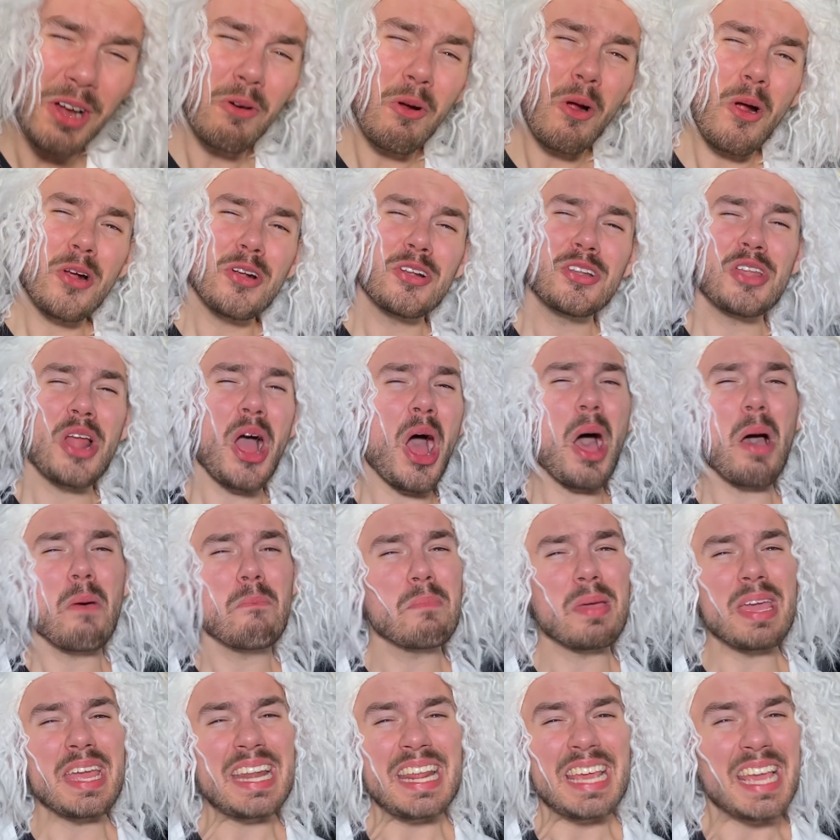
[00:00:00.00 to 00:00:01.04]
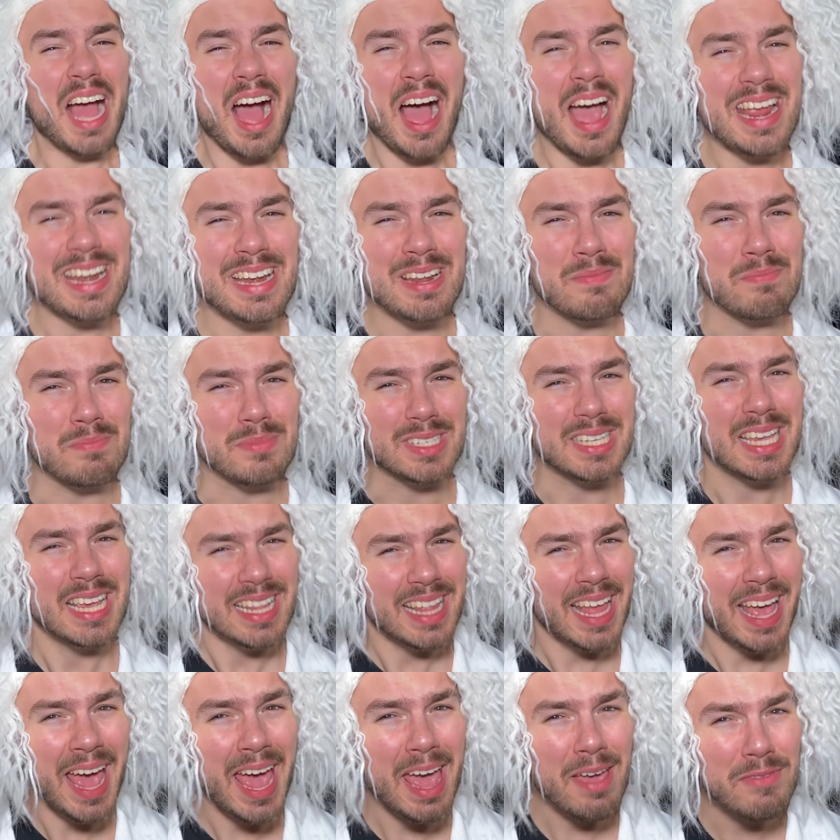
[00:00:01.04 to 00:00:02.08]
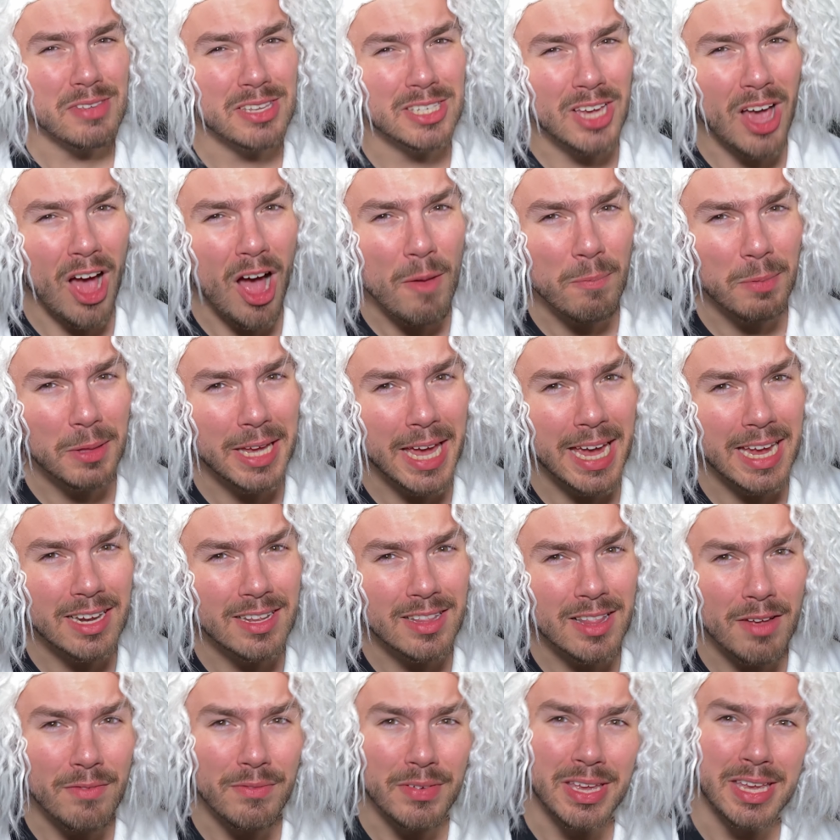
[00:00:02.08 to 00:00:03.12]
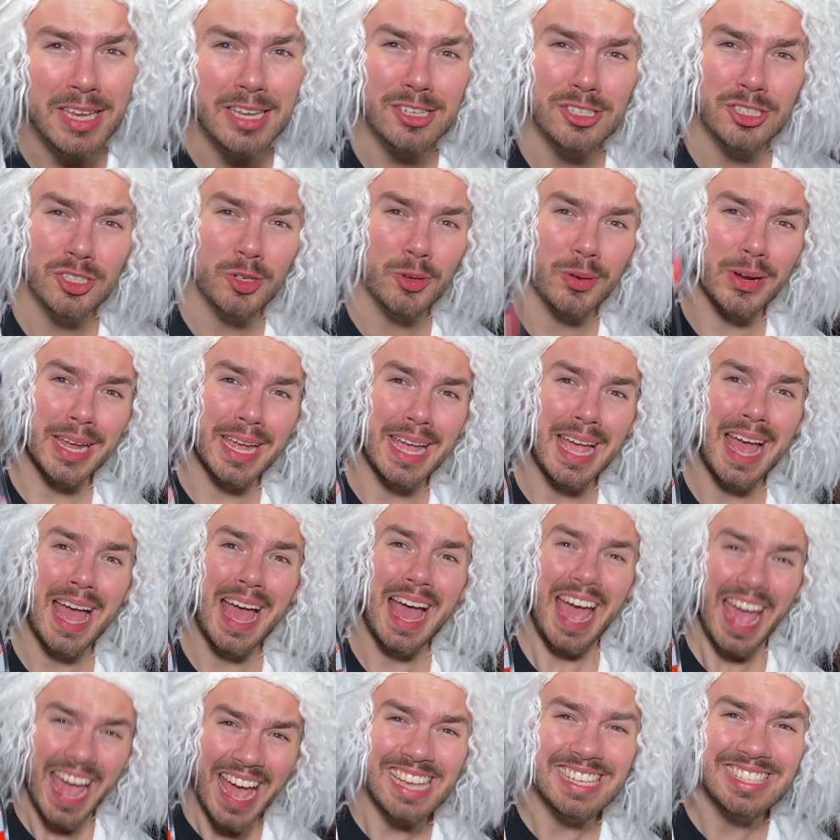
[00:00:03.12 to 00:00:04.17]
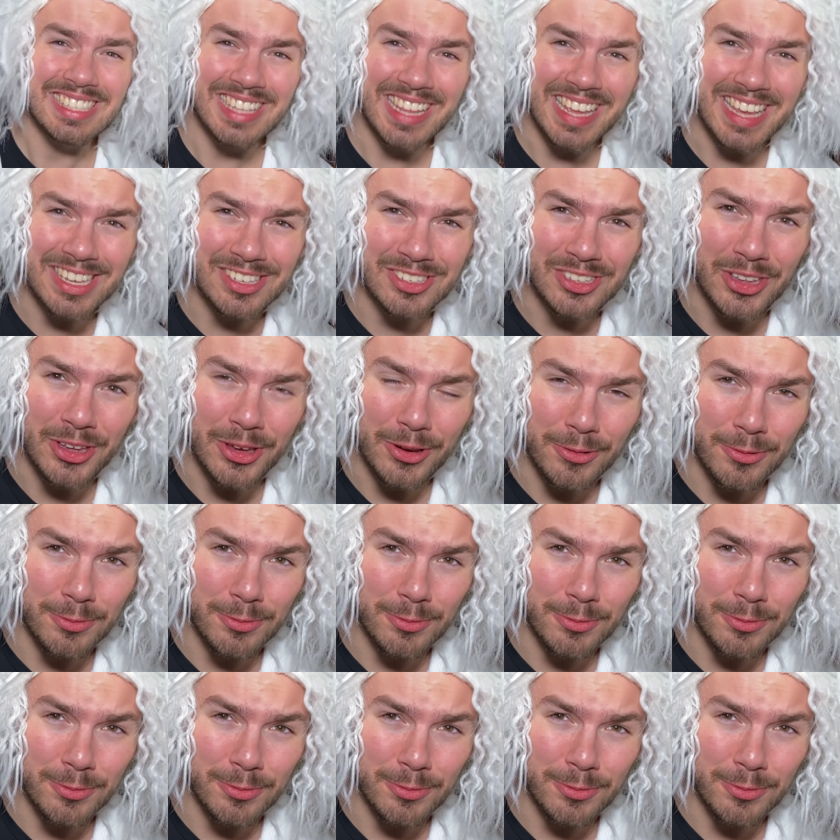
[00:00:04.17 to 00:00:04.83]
are not many items that have as complicated of a history as these do.